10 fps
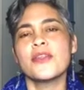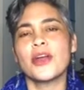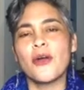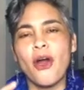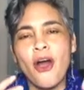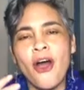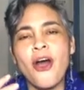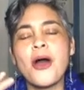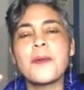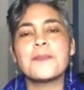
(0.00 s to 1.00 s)
they're
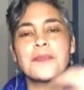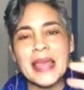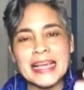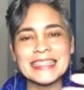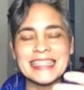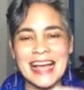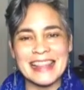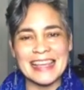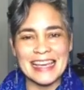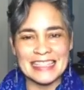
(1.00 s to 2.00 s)
all based
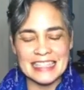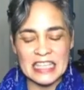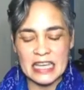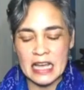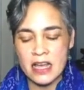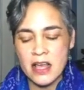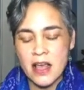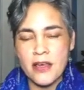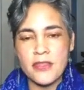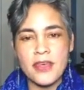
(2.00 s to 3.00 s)
on the idea
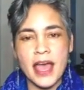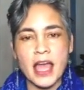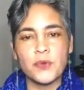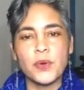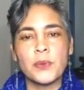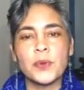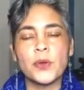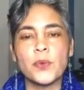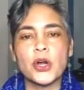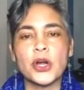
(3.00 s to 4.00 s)
that when
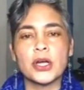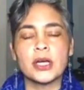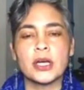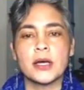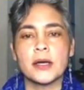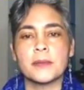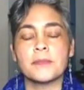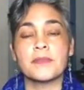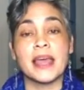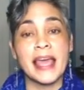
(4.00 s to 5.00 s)
we work
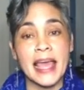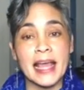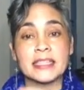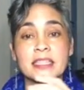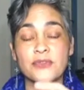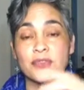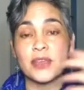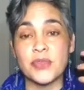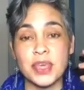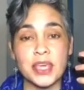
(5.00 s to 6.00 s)
the hands, the
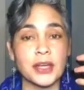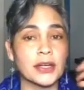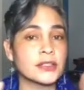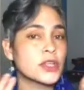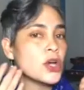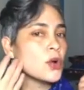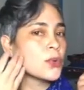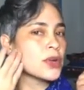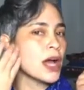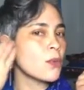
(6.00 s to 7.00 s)
feet, the ears,
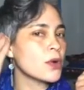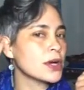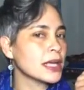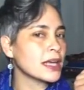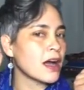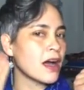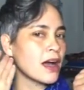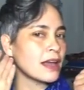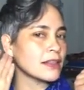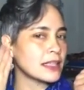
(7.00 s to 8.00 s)
we're not working
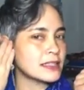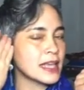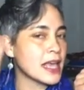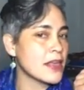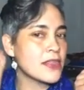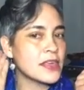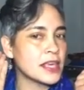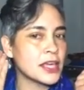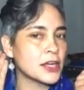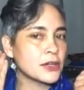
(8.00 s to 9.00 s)
on, let's say,
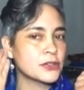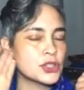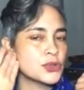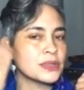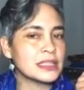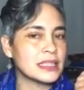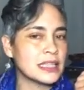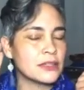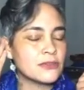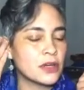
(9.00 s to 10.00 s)
the ear to
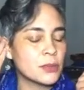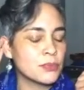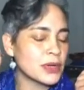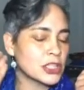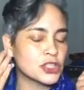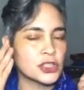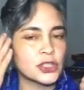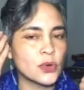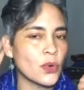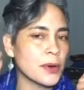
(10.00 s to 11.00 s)
relieve
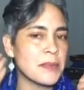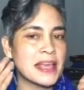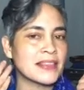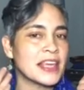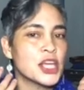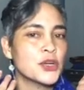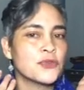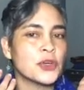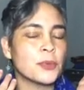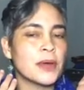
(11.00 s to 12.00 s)
pressure or make the
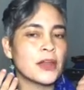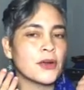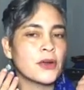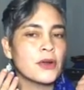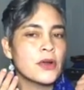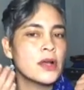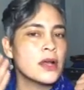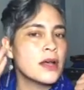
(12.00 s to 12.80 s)
ear feel better.